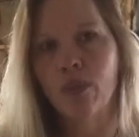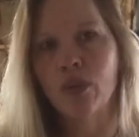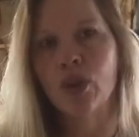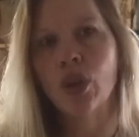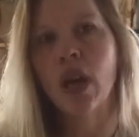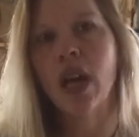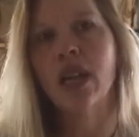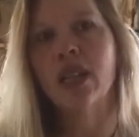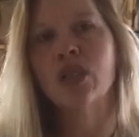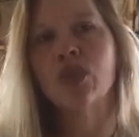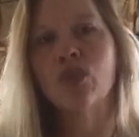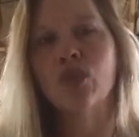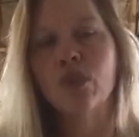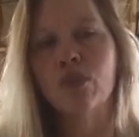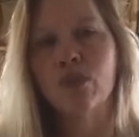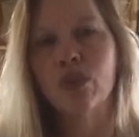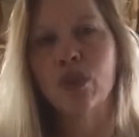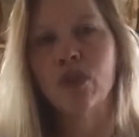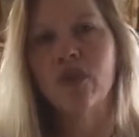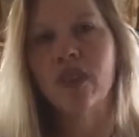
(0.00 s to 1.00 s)
I'm trying to
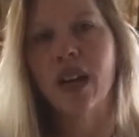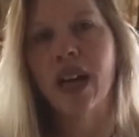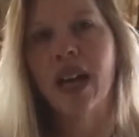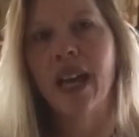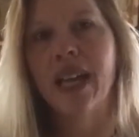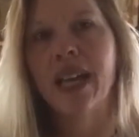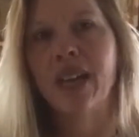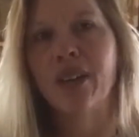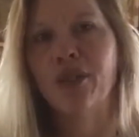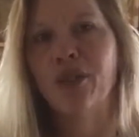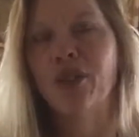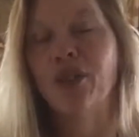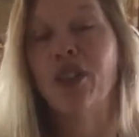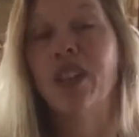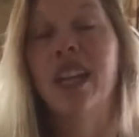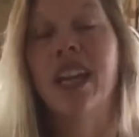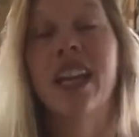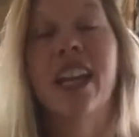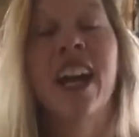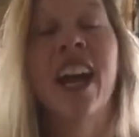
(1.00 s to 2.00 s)
remove the hiatal
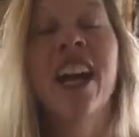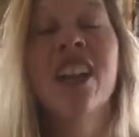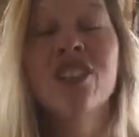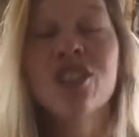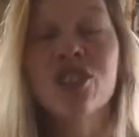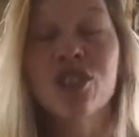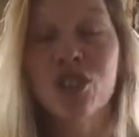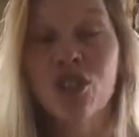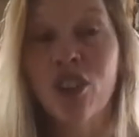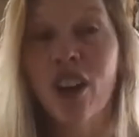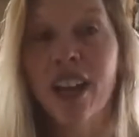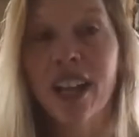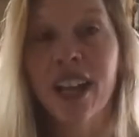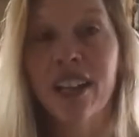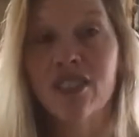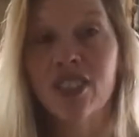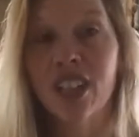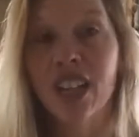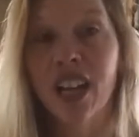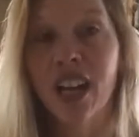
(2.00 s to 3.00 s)
hernia. And I just cried
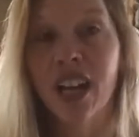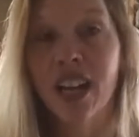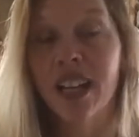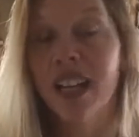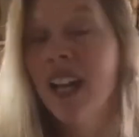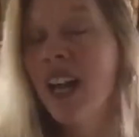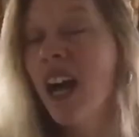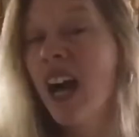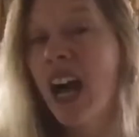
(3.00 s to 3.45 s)
out to God.